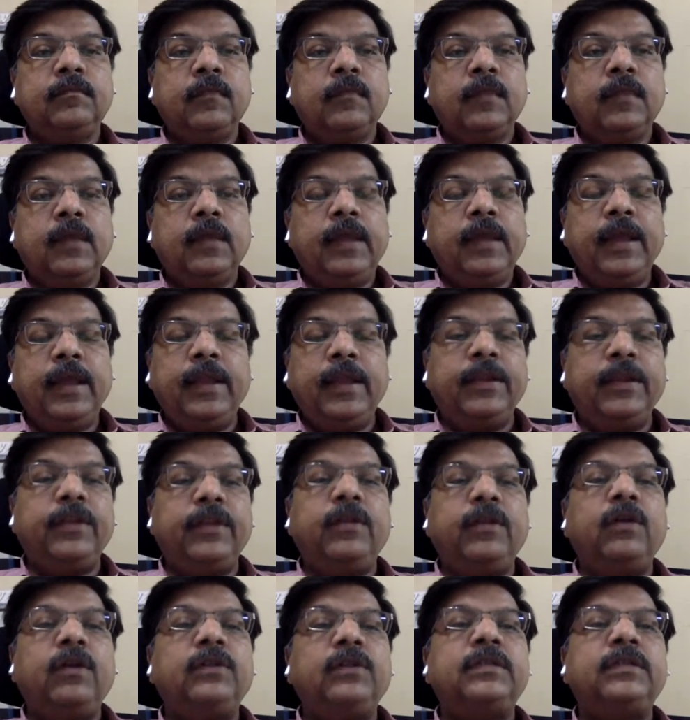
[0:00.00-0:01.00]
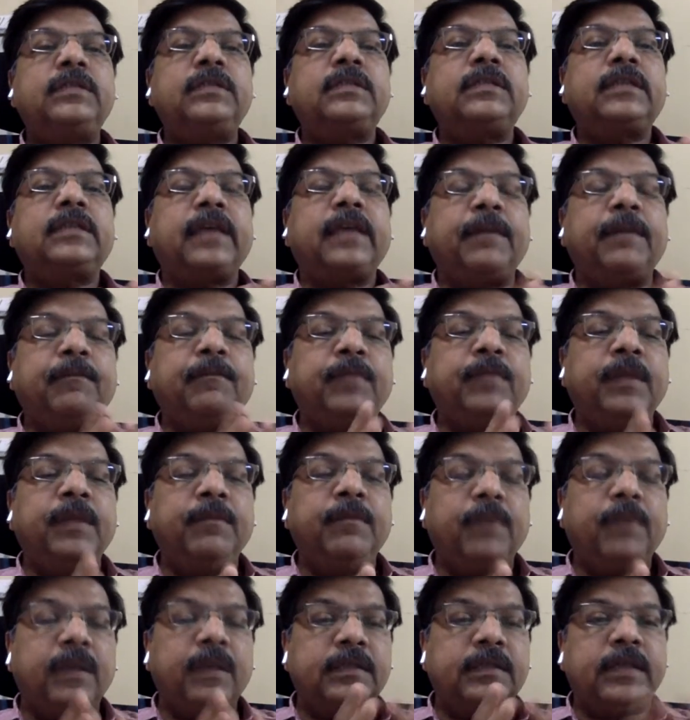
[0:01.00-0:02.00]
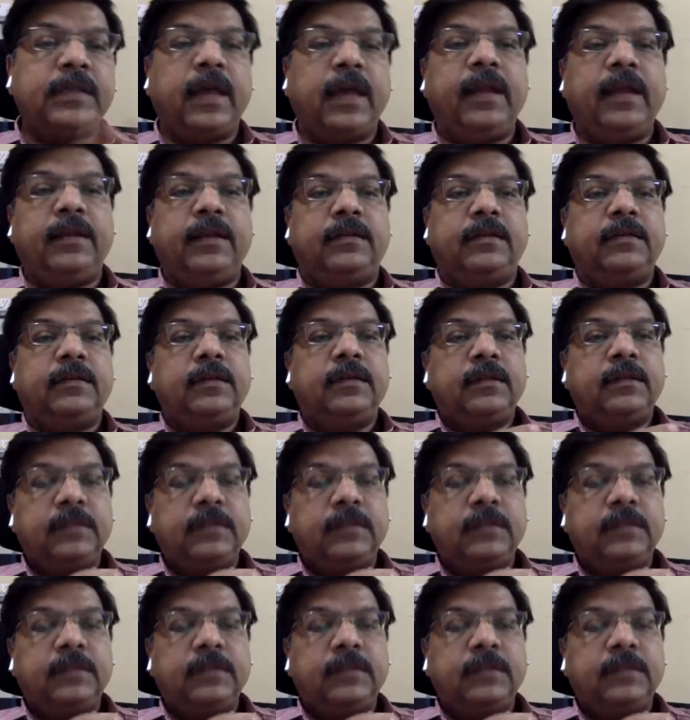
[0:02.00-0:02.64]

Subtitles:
He did not just kept them aside.